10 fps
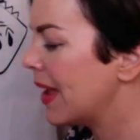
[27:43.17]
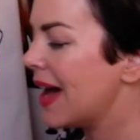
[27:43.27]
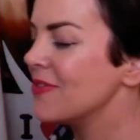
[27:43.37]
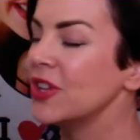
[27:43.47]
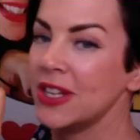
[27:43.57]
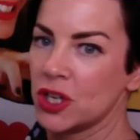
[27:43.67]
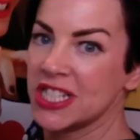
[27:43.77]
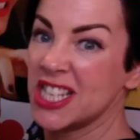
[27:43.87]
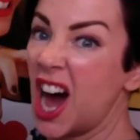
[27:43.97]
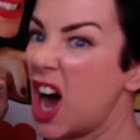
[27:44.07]
I've also got
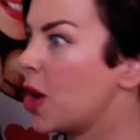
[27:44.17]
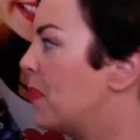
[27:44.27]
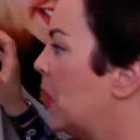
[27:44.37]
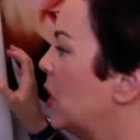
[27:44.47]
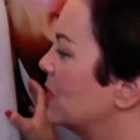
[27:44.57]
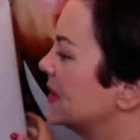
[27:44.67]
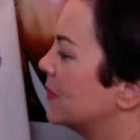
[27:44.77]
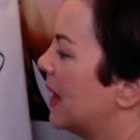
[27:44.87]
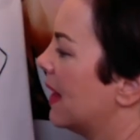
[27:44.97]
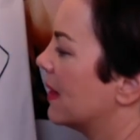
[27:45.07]
dark blue as
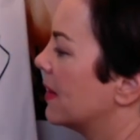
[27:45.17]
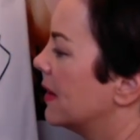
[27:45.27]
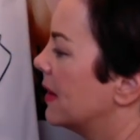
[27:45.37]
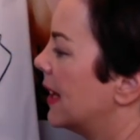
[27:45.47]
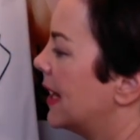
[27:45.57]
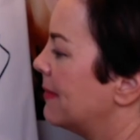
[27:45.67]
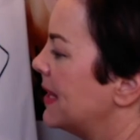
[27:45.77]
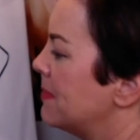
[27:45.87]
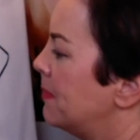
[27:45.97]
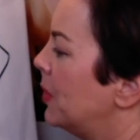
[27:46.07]
well. And I'm going
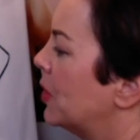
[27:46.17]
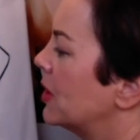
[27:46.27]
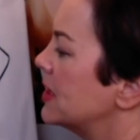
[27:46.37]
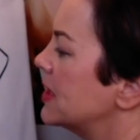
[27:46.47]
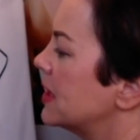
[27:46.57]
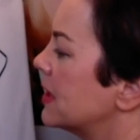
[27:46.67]
to put